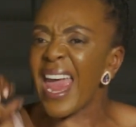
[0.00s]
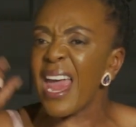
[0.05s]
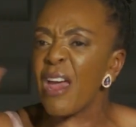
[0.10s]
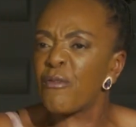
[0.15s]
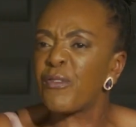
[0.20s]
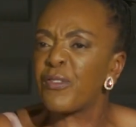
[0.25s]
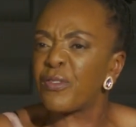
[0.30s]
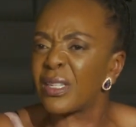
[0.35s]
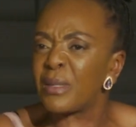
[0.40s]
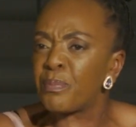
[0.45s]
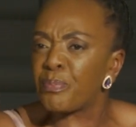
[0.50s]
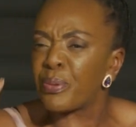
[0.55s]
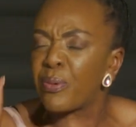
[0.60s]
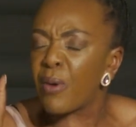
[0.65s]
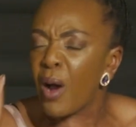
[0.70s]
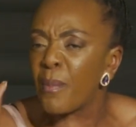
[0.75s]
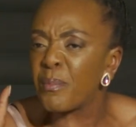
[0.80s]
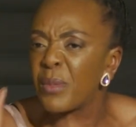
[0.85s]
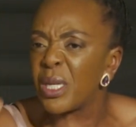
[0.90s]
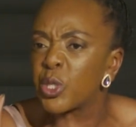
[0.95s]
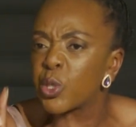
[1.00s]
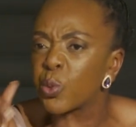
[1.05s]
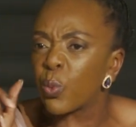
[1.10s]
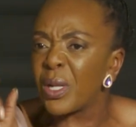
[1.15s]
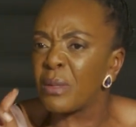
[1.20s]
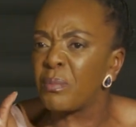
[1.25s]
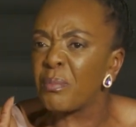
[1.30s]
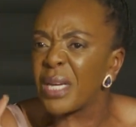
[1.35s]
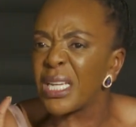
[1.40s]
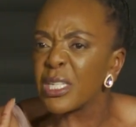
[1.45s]
Every promise
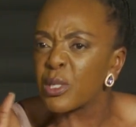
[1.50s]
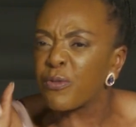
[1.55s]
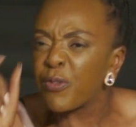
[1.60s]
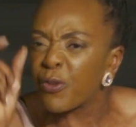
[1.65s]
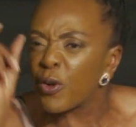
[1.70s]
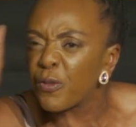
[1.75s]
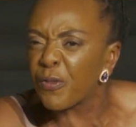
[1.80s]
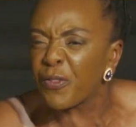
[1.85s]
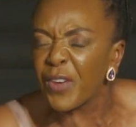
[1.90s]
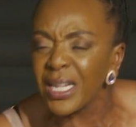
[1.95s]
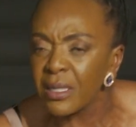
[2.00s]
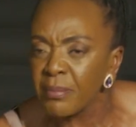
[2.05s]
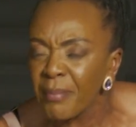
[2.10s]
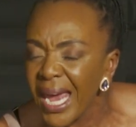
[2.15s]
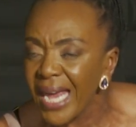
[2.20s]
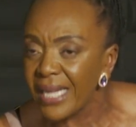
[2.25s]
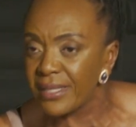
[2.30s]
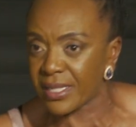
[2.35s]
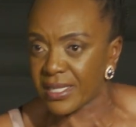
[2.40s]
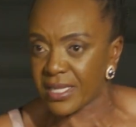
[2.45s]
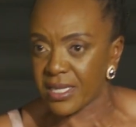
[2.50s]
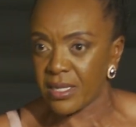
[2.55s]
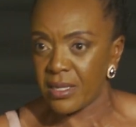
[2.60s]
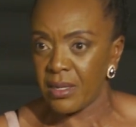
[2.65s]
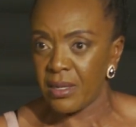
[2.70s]
will meet fulfillment.